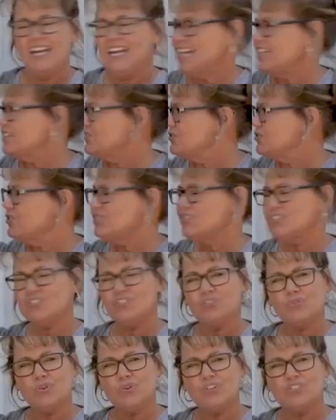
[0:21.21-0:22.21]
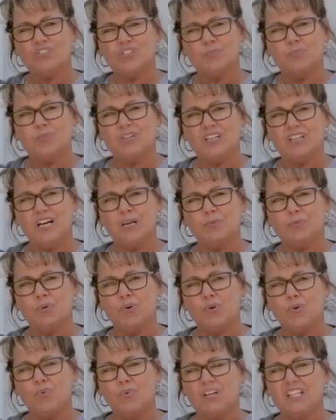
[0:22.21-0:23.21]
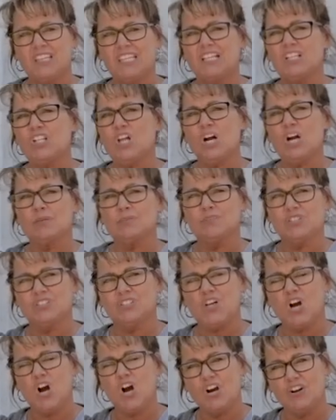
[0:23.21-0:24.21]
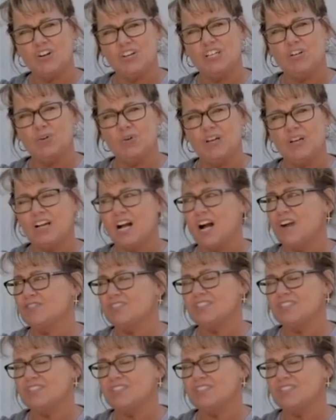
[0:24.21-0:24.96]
As soon as this door is opened up, one of the alarms is already going off.